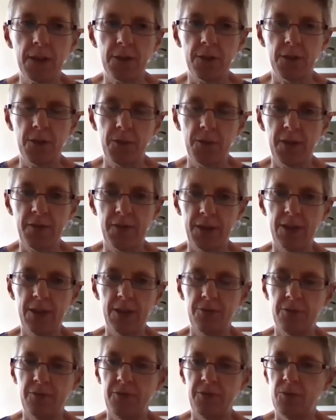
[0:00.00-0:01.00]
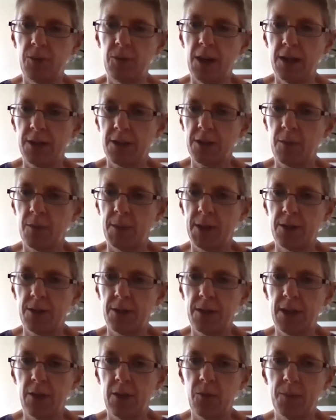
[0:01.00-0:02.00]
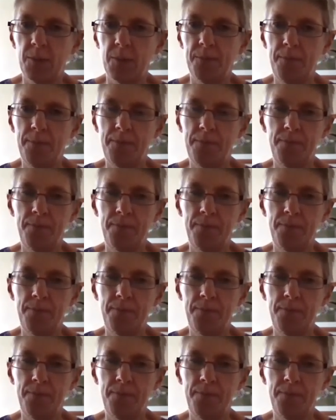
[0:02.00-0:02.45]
I don't know if either of you would like to comment on that one.